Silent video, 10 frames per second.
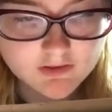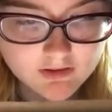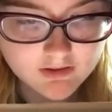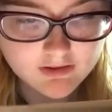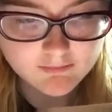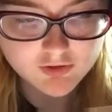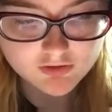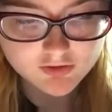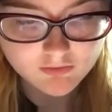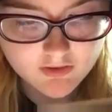Um,
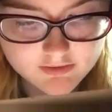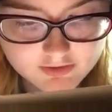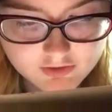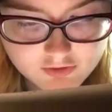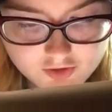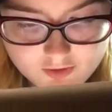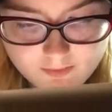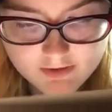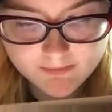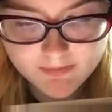George Wallace. YouTube
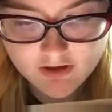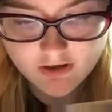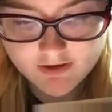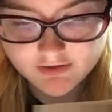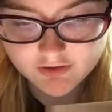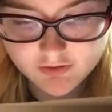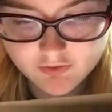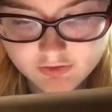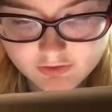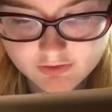must be hard to
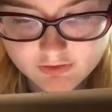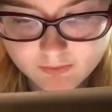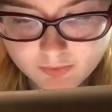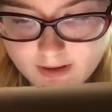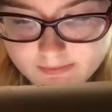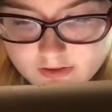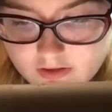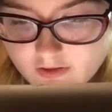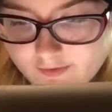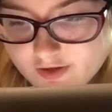do, so, you know, props to
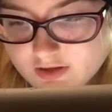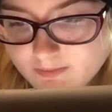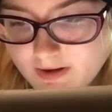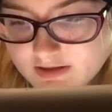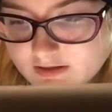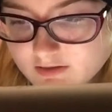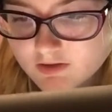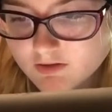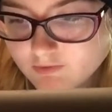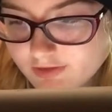you. I wish the best
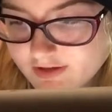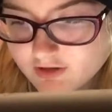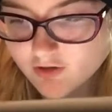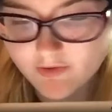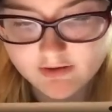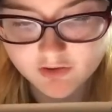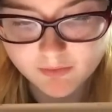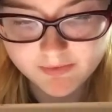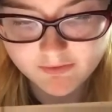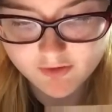with this career.
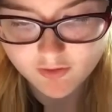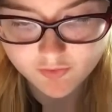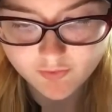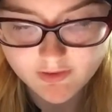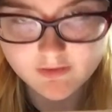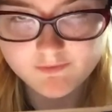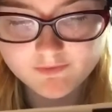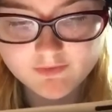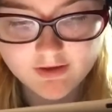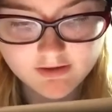Hope it goes well.
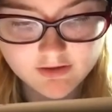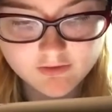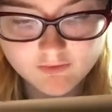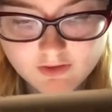Thank you.